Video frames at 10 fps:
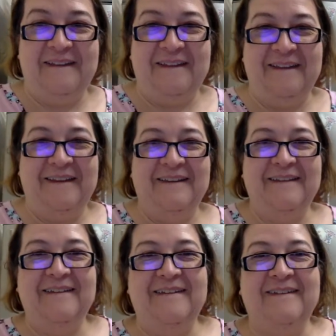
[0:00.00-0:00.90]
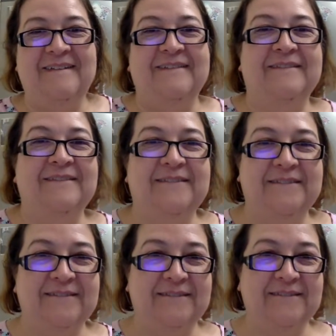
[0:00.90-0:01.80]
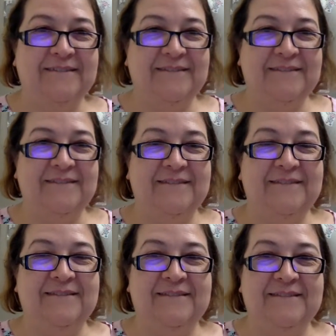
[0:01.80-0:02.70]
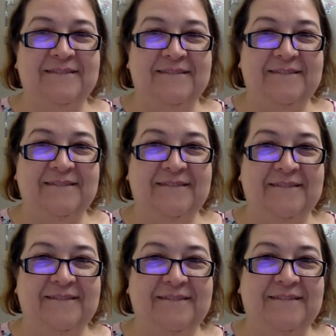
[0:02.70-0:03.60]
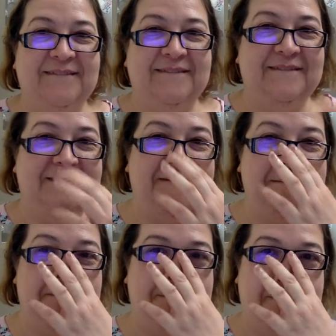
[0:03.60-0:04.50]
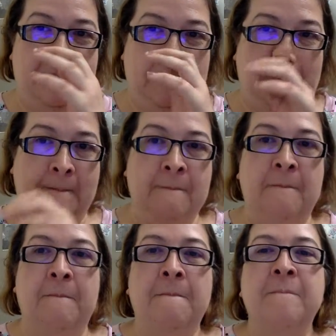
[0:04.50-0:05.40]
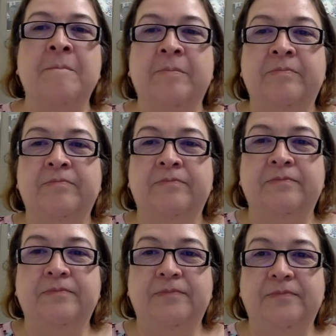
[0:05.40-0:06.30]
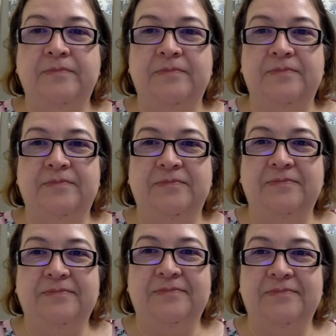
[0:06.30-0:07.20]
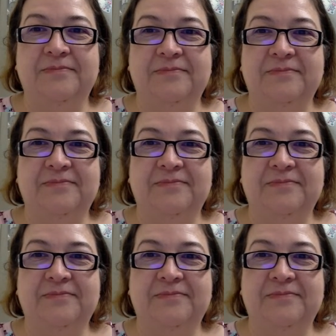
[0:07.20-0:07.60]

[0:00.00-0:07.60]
This person isn't speaking.